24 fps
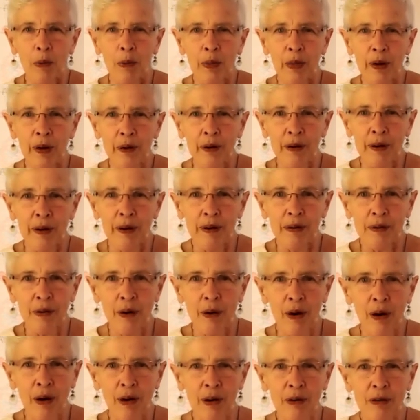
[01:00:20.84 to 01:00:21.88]
there is
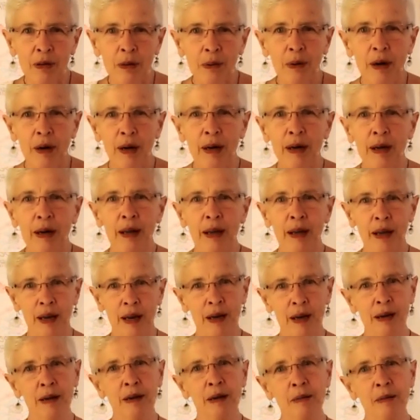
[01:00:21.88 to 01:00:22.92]
also a
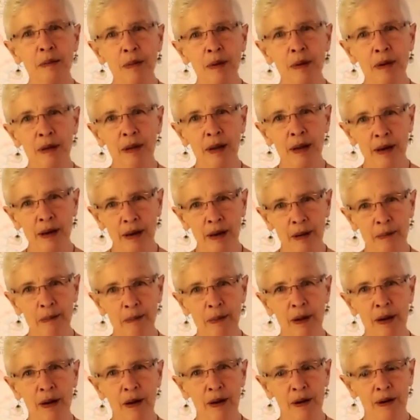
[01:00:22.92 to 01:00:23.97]
kingdom that
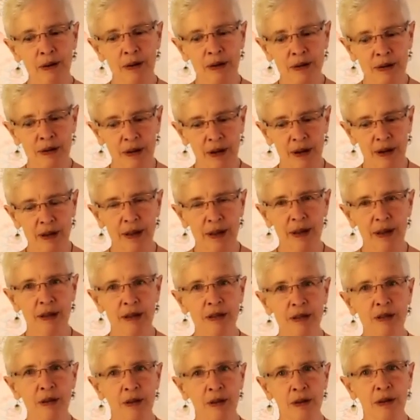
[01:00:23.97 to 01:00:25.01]
appears on
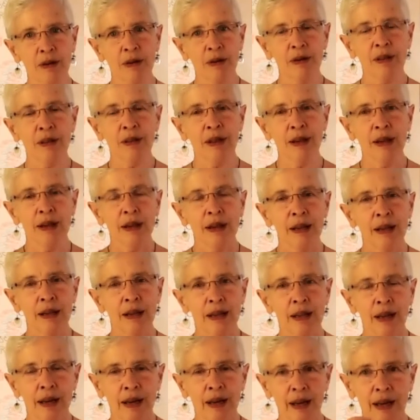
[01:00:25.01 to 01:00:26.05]
this earth
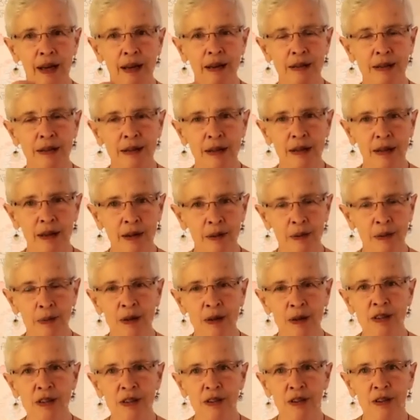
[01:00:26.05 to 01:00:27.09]
that has the
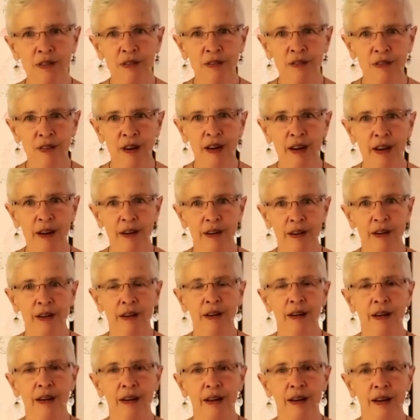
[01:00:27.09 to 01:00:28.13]
original fire,
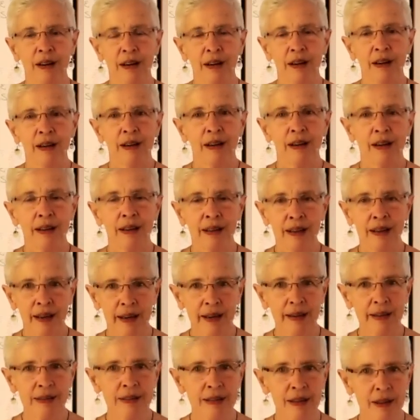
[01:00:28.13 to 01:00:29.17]
and that
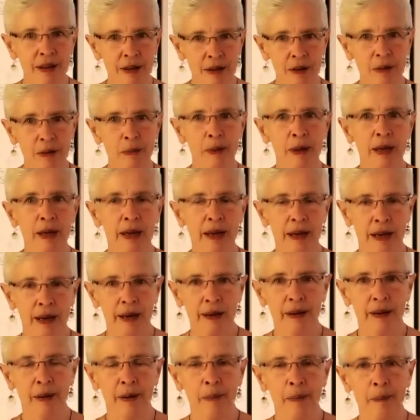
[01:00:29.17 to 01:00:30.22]
is the human
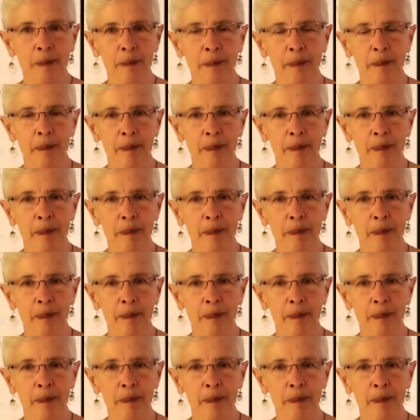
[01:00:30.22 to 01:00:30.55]
kingdom.